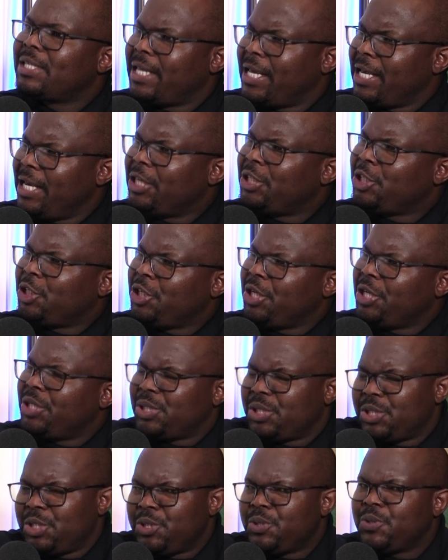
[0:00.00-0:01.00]

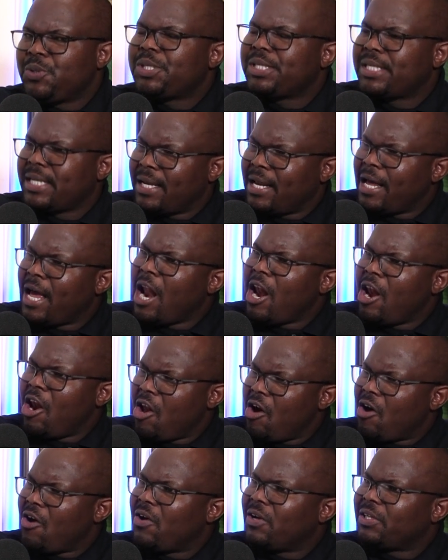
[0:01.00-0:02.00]
it's used a
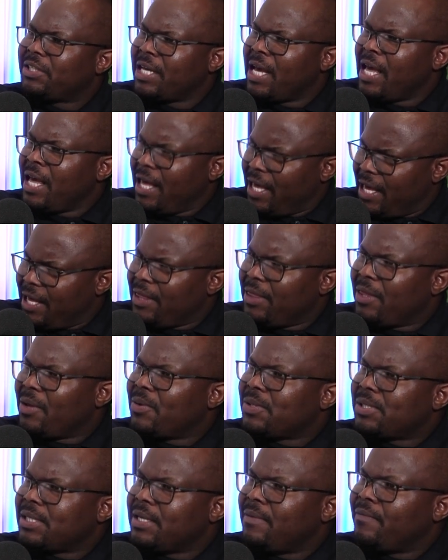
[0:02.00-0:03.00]
lot in
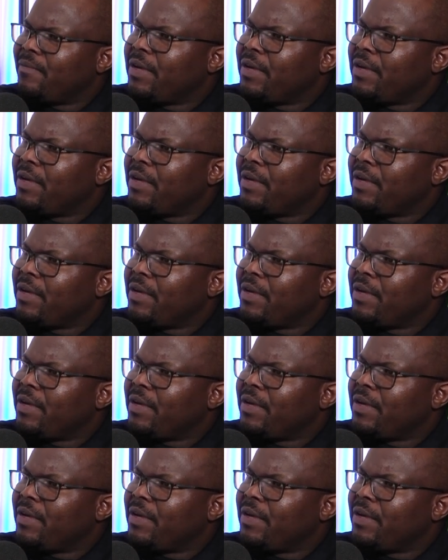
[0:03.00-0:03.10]
those